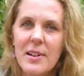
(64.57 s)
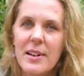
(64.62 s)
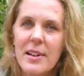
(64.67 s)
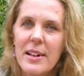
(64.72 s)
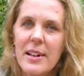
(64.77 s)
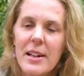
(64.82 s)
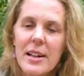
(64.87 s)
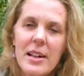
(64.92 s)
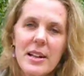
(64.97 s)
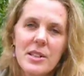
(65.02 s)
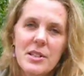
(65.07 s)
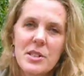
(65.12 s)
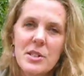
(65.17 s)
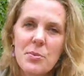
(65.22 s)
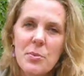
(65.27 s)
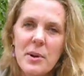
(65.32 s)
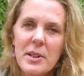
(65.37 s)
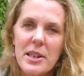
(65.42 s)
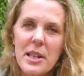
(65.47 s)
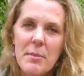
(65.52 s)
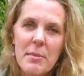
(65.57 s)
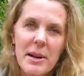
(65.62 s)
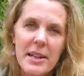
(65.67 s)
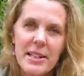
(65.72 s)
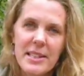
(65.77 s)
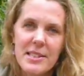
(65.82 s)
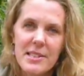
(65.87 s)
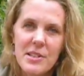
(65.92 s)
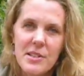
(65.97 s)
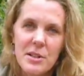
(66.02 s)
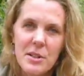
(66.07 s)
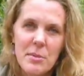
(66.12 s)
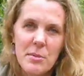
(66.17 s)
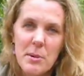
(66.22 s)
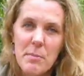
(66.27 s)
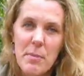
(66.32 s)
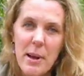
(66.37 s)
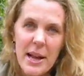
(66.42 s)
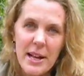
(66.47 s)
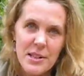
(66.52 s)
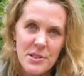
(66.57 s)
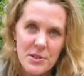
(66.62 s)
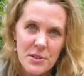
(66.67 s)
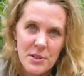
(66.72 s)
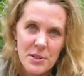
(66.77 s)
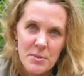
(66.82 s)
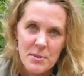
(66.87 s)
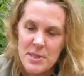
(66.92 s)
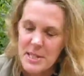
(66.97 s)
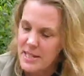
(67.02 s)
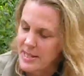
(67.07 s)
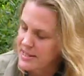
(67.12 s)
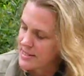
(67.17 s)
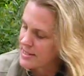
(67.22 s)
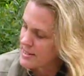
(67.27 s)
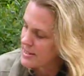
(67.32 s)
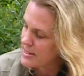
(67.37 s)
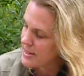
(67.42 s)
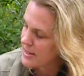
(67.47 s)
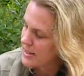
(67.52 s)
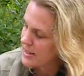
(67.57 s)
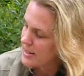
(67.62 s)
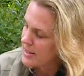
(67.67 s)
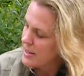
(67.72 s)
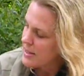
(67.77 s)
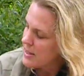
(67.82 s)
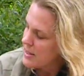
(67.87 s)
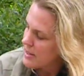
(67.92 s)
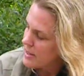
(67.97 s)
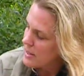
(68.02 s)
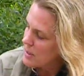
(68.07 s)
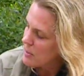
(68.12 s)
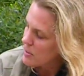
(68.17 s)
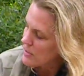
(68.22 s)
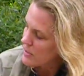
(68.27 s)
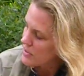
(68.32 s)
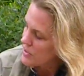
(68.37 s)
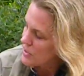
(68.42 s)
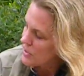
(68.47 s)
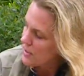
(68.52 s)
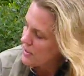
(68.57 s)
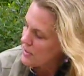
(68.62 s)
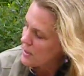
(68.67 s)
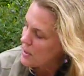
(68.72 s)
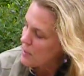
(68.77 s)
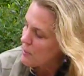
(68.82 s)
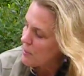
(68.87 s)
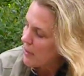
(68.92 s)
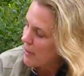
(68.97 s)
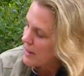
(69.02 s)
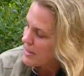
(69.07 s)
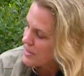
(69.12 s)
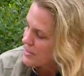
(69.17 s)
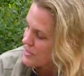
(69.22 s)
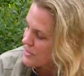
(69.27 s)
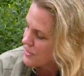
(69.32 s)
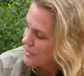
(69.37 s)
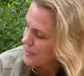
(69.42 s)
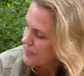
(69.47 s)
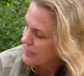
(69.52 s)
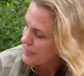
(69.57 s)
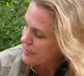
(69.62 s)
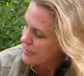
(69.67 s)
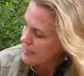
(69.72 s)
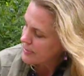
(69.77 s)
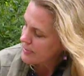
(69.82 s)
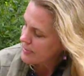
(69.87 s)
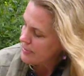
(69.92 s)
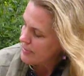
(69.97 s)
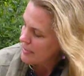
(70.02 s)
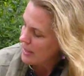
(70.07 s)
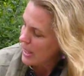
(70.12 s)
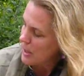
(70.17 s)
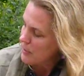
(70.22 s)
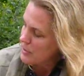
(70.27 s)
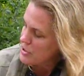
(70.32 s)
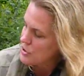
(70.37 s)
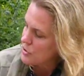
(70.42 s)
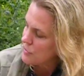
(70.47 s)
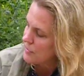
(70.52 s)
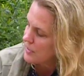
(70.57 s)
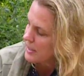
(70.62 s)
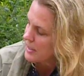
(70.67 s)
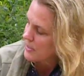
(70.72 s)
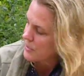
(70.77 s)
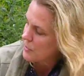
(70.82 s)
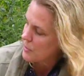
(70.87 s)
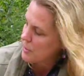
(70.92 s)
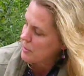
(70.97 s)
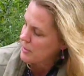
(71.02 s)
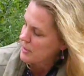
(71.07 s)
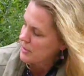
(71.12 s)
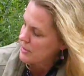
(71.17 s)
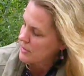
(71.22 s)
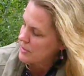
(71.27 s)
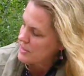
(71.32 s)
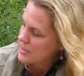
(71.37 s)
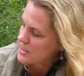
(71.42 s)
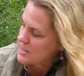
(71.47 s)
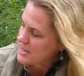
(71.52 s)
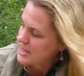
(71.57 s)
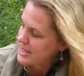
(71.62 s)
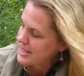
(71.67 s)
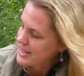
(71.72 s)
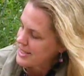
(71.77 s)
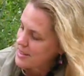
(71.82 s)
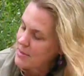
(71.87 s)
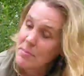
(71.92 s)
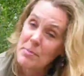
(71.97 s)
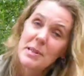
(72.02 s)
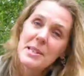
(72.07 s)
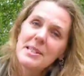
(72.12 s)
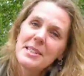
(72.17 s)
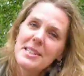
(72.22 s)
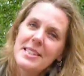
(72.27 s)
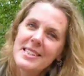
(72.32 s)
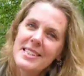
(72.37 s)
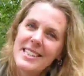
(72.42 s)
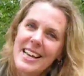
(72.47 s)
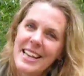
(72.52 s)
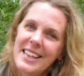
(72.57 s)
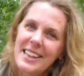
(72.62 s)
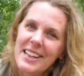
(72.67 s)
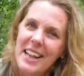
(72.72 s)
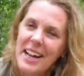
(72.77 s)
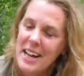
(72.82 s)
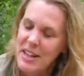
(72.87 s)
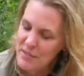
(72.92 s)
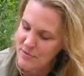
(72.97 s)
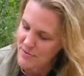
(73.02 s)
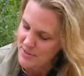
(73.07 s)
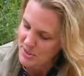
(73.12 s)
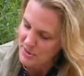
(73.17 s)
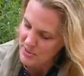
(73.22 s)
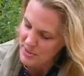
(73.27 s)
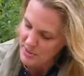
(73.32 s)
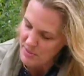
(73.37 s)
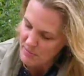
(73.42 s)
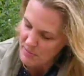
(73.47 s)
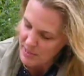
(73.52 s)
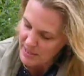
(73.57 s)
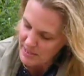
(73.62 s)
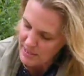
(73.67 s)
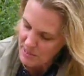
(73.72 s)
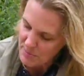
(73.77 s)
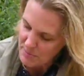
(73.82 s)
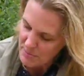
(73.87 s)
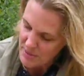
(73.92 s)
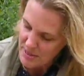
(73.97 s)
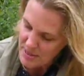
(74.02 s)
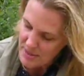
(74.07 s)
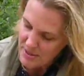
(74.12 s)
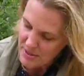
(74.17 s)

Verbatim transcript: or just what they might consider to be bad circumstances. The book is called The Imposter How a Juvenile Criminal Succeeded in Business and Life. It's written by Kip